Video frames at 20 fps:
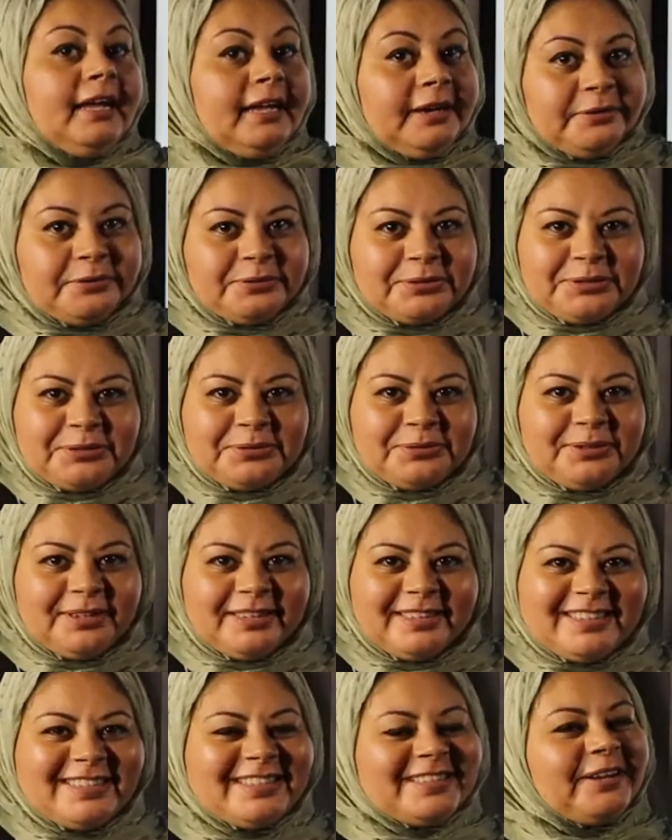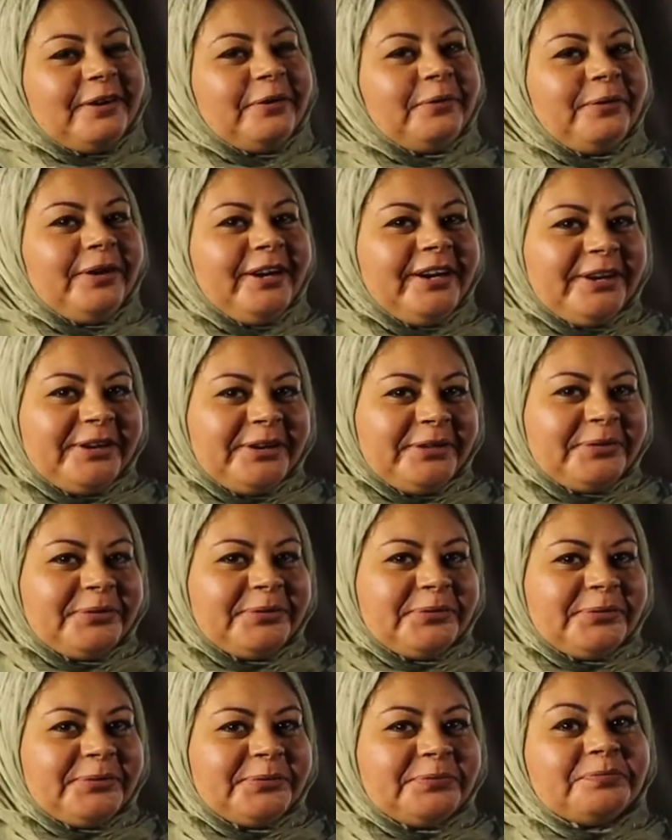Hello students, how are
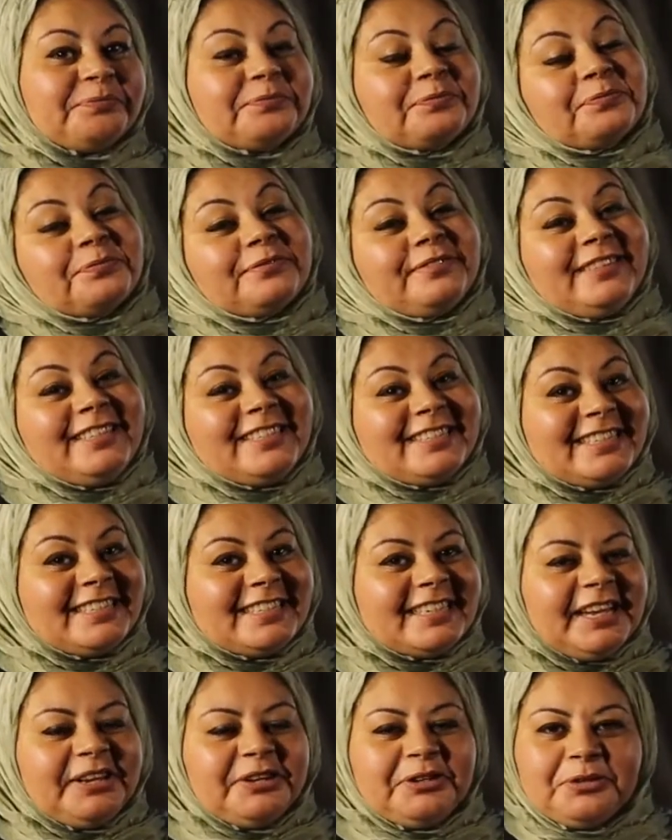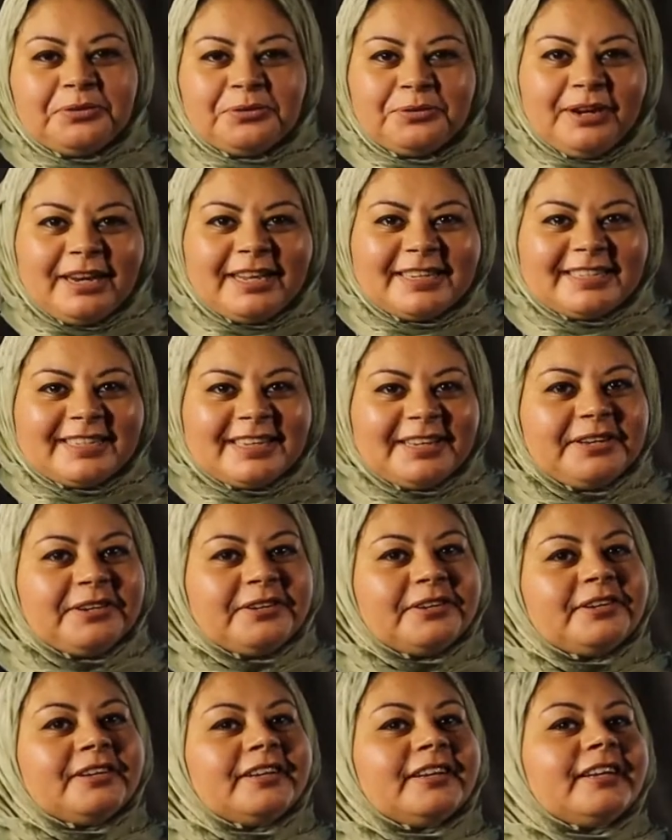you? This is a new
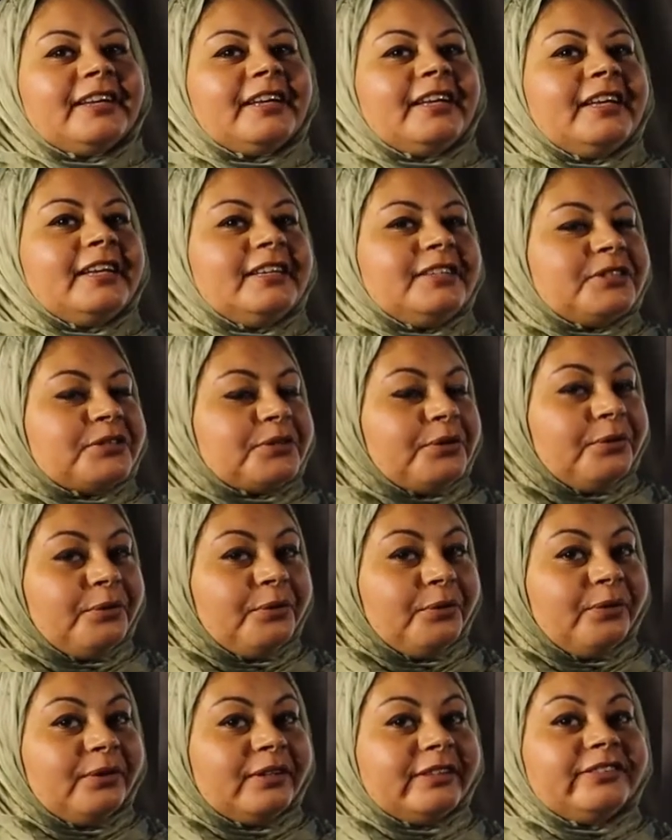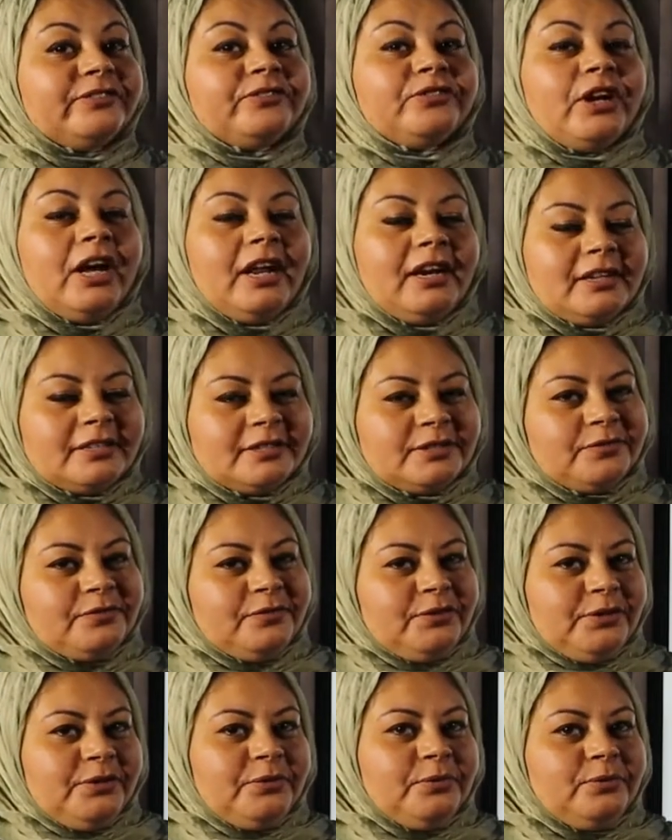lesson. It's called
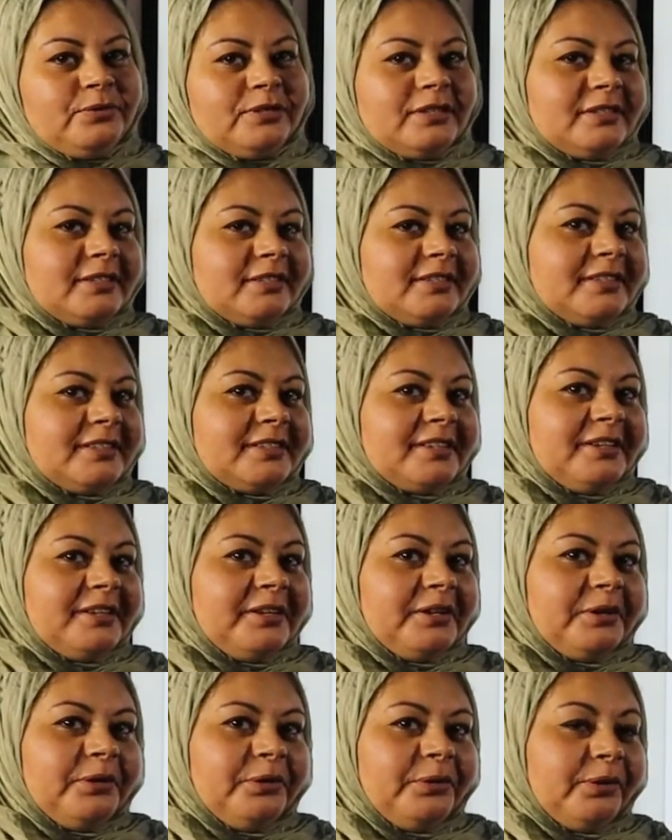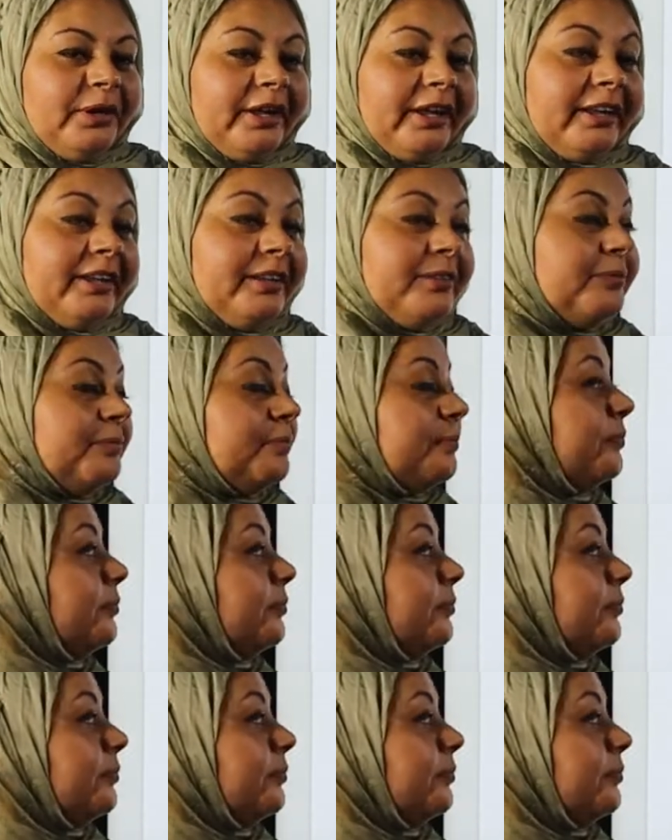relative clauses. Okay?